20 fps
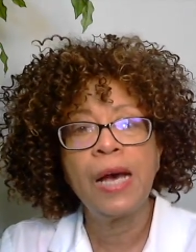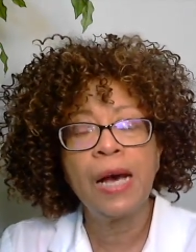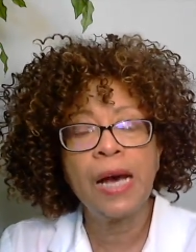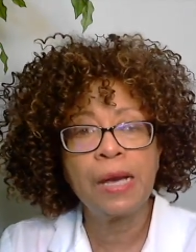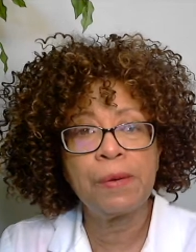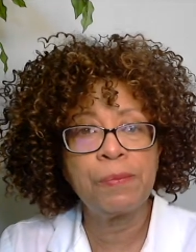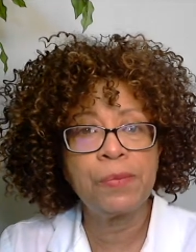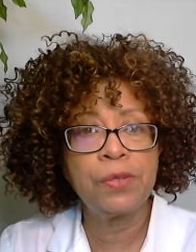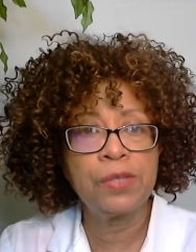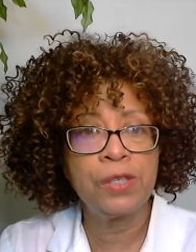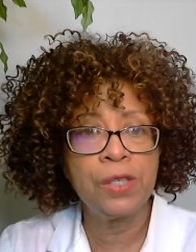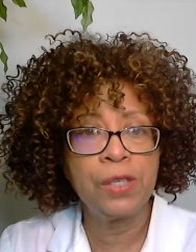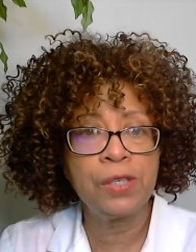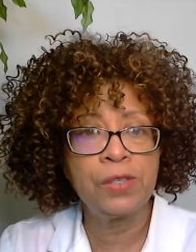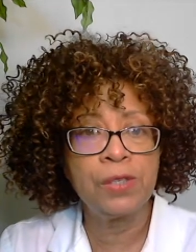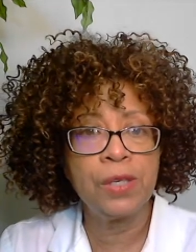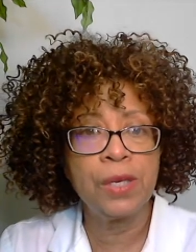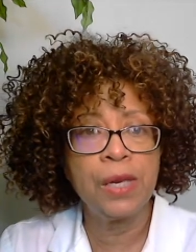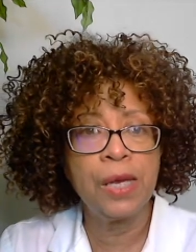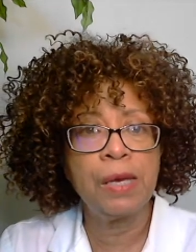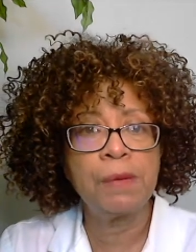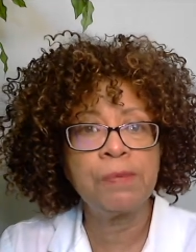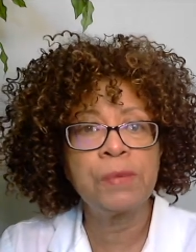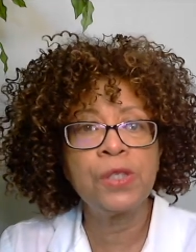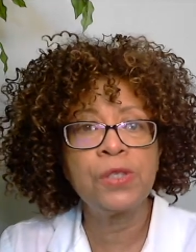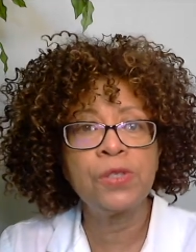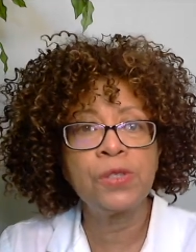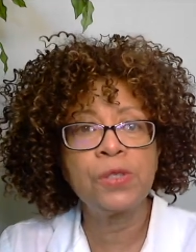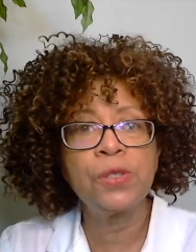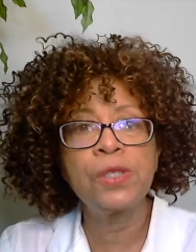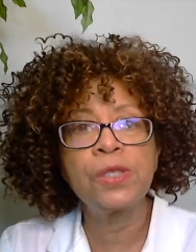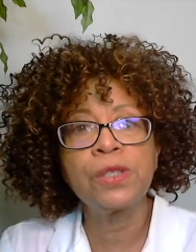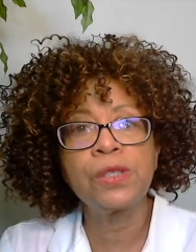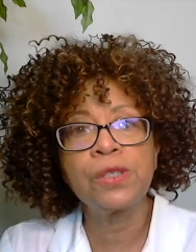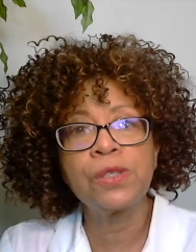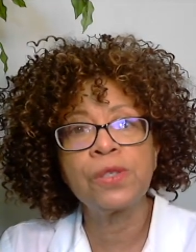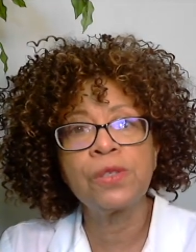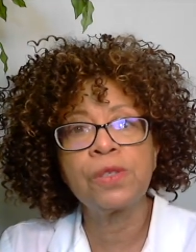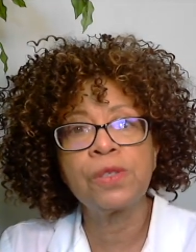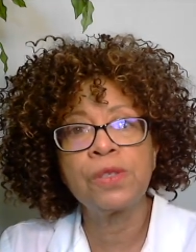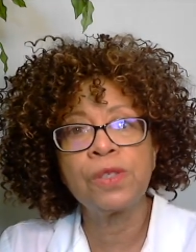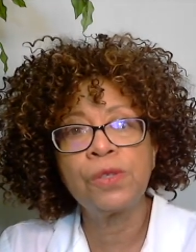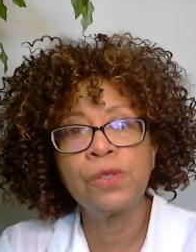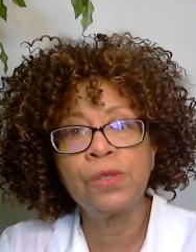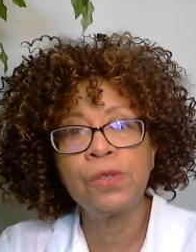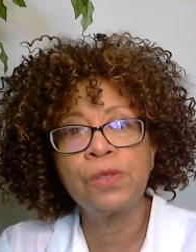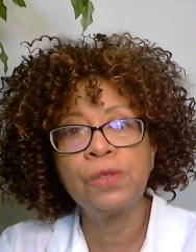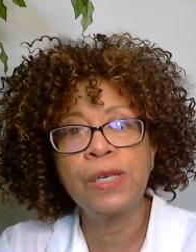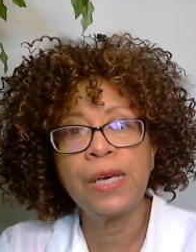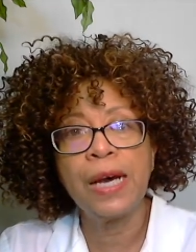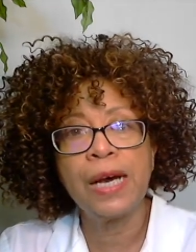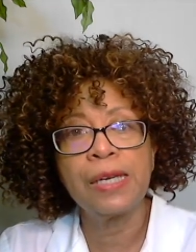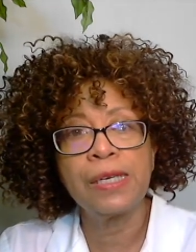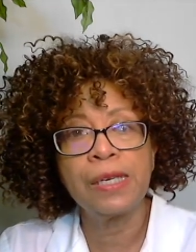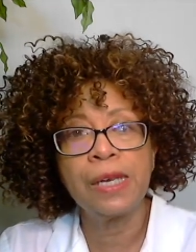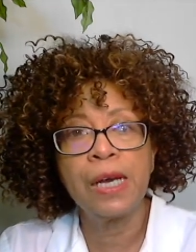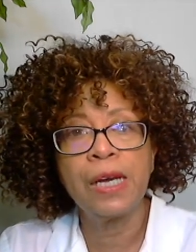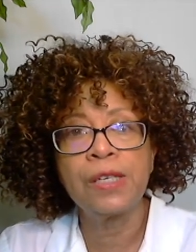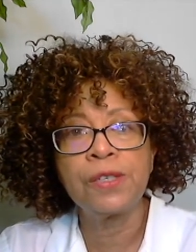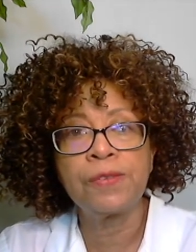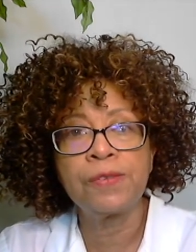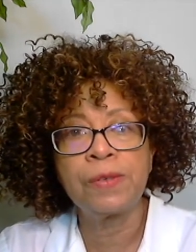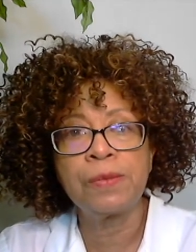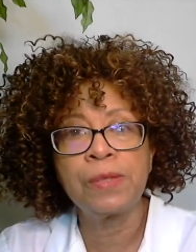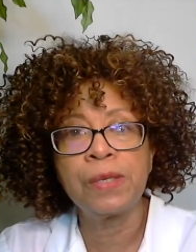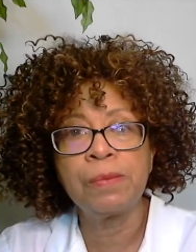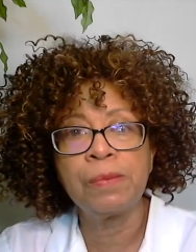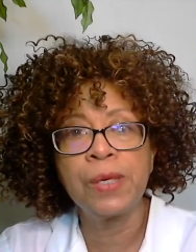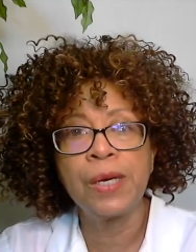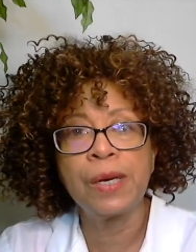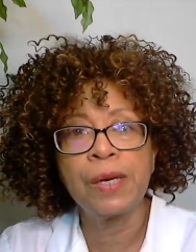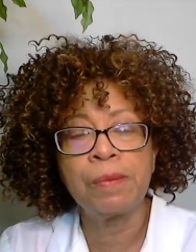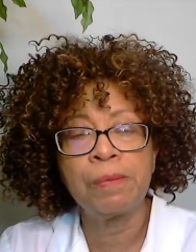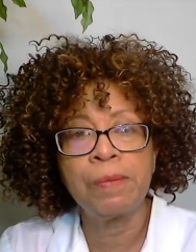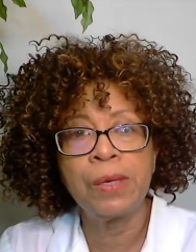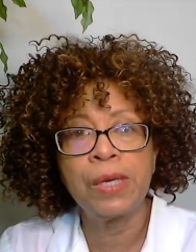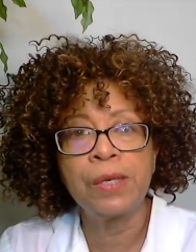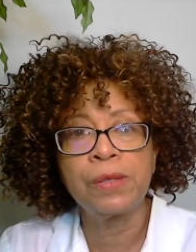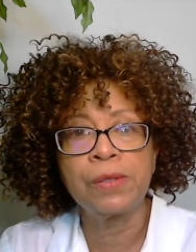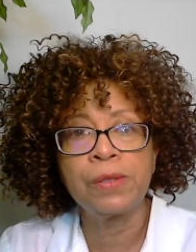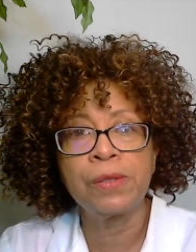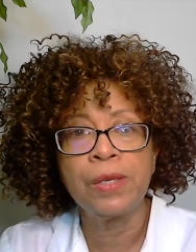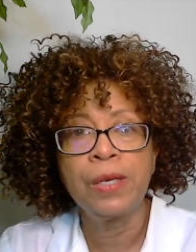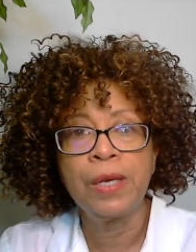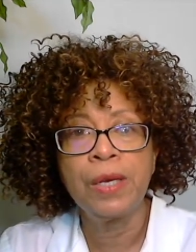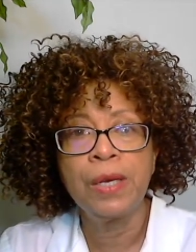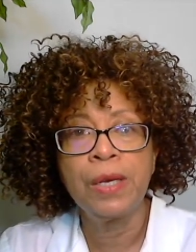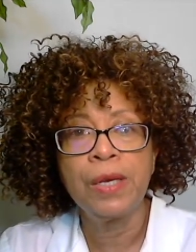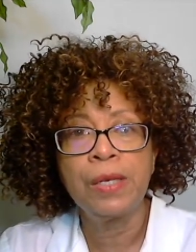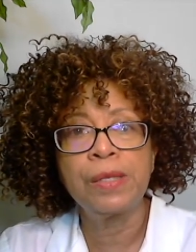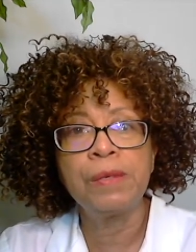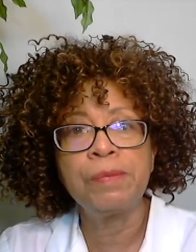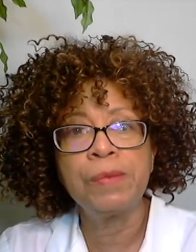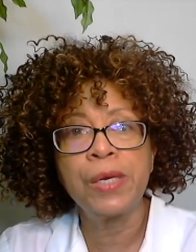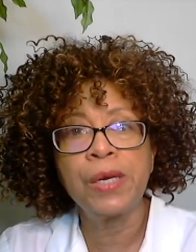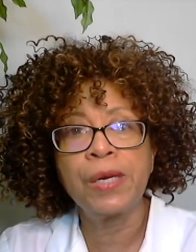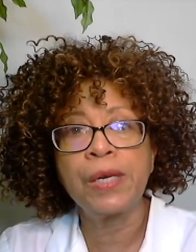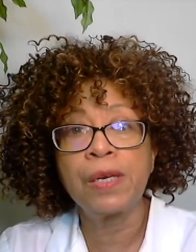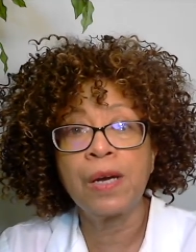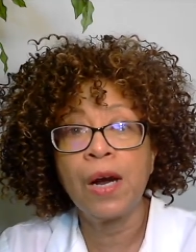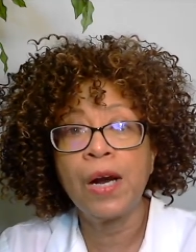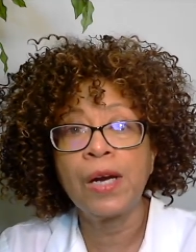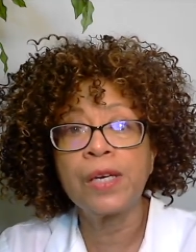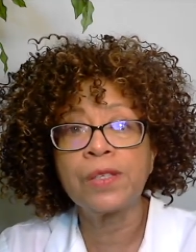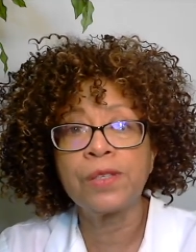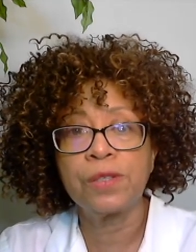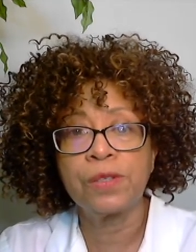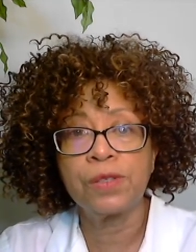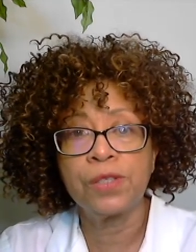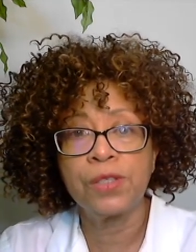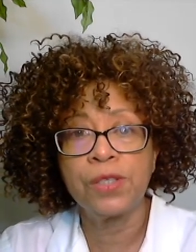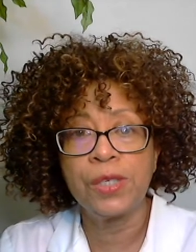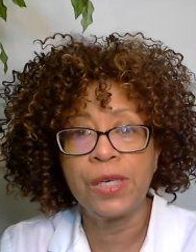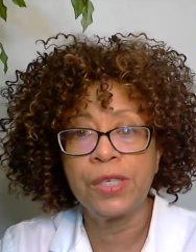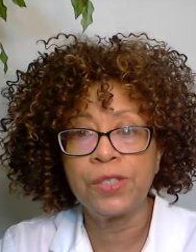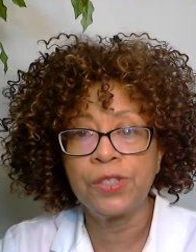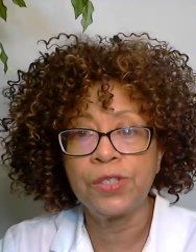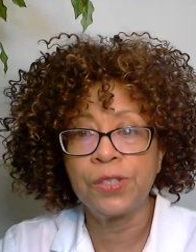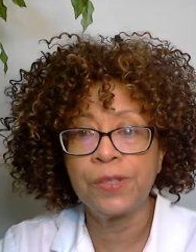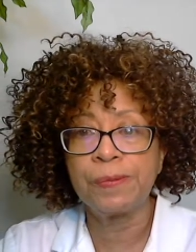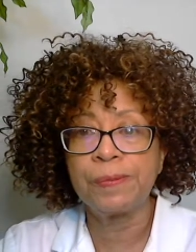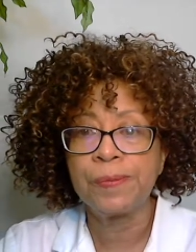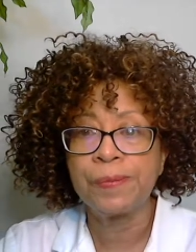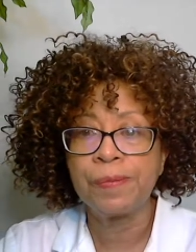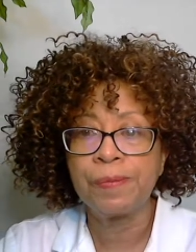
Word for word: hypertension, and be sure to use the new guidelines from the American Heart Association.